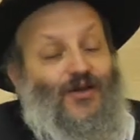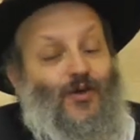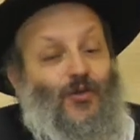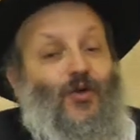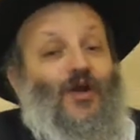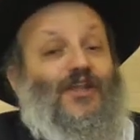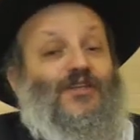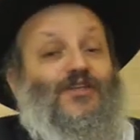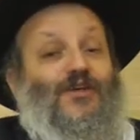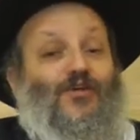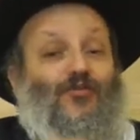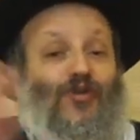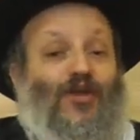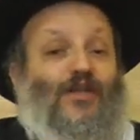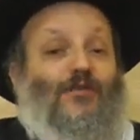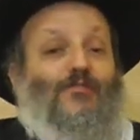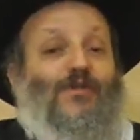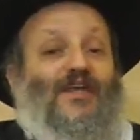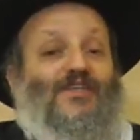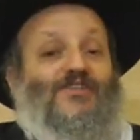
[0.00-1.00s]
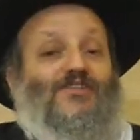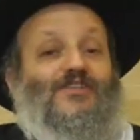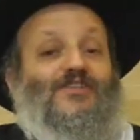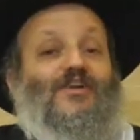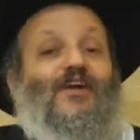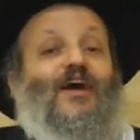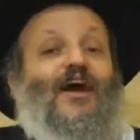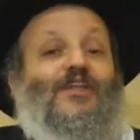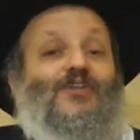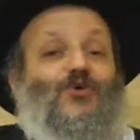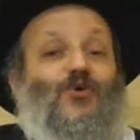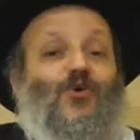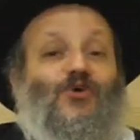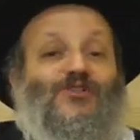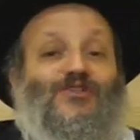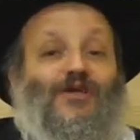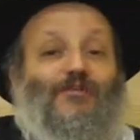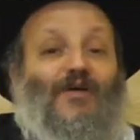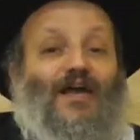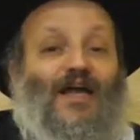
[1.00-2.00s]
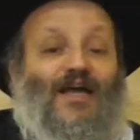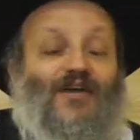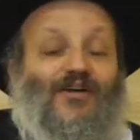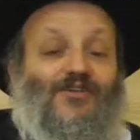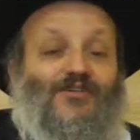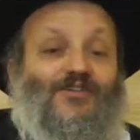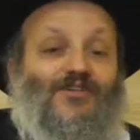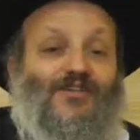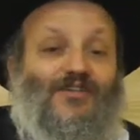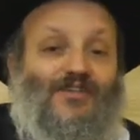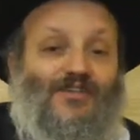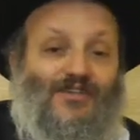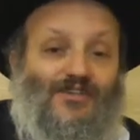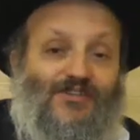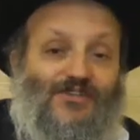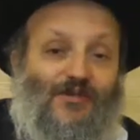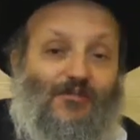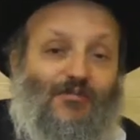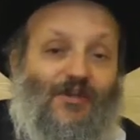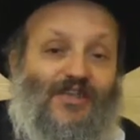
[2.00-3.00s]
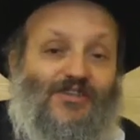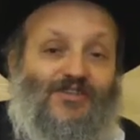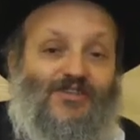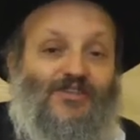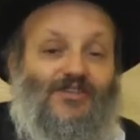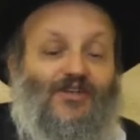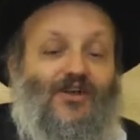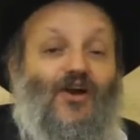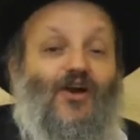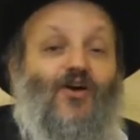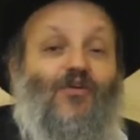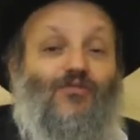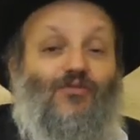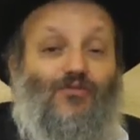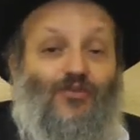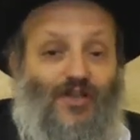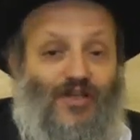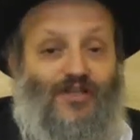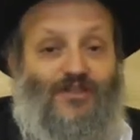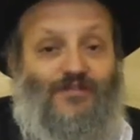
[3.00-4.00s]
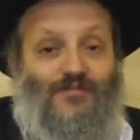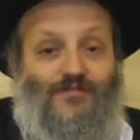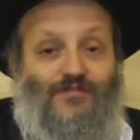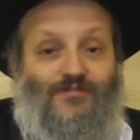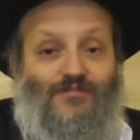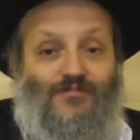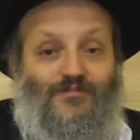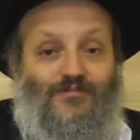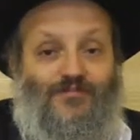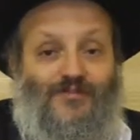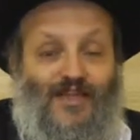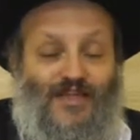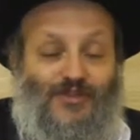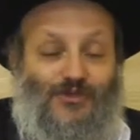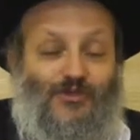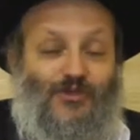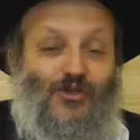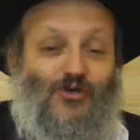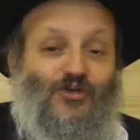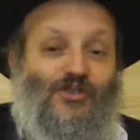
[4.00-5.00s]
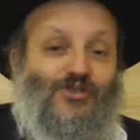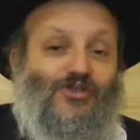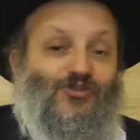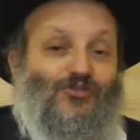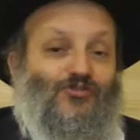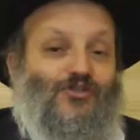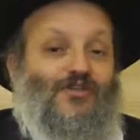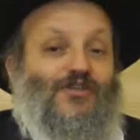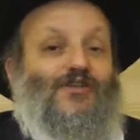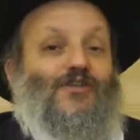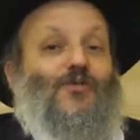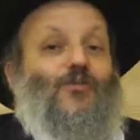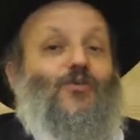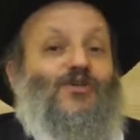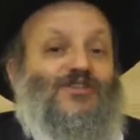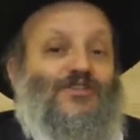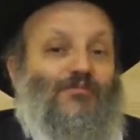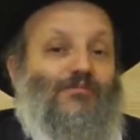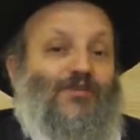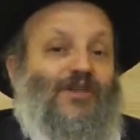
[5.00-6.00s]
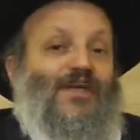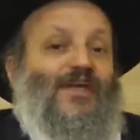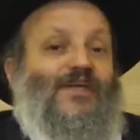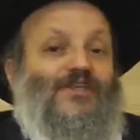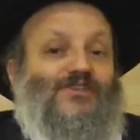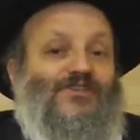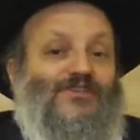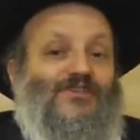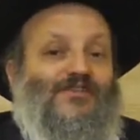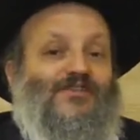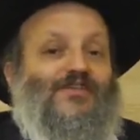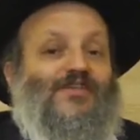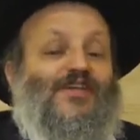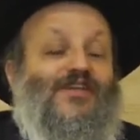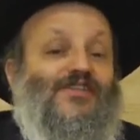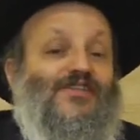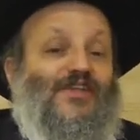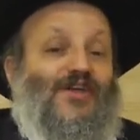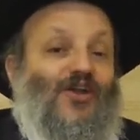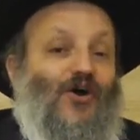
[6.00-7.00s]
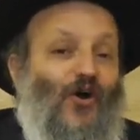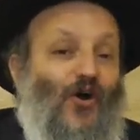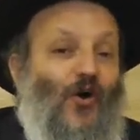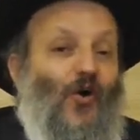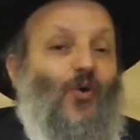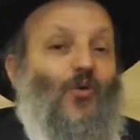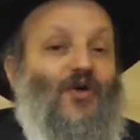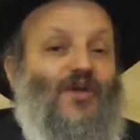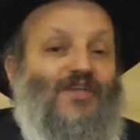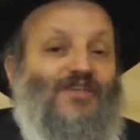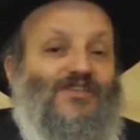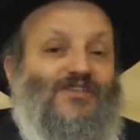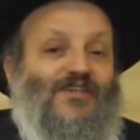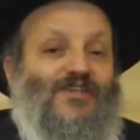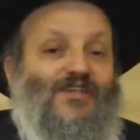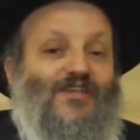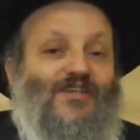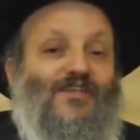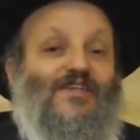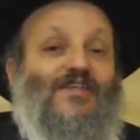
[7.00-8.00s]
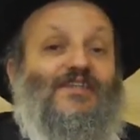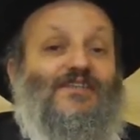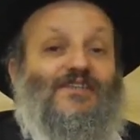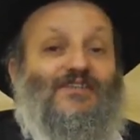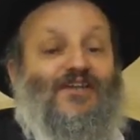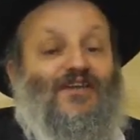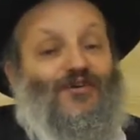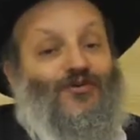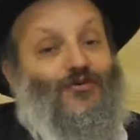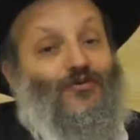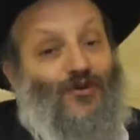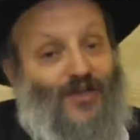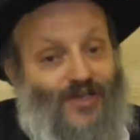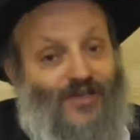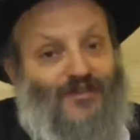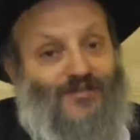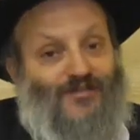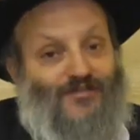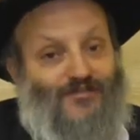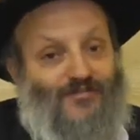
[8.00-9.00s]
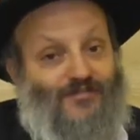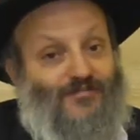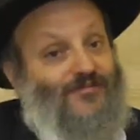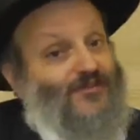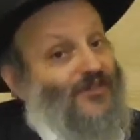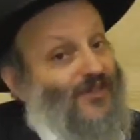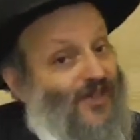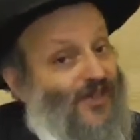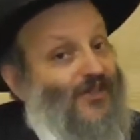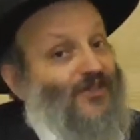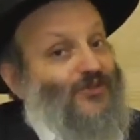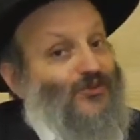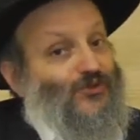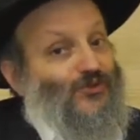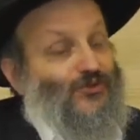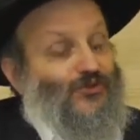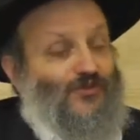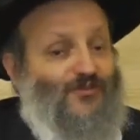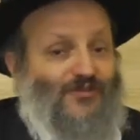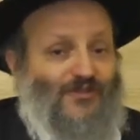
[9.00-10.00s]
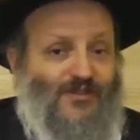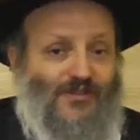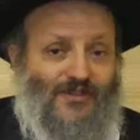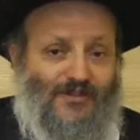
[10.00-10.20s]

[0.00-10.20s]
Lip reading: One of the great blessings that God talks about is the blessing of rain. As we know, Israel was a place that always needs rain. Today too.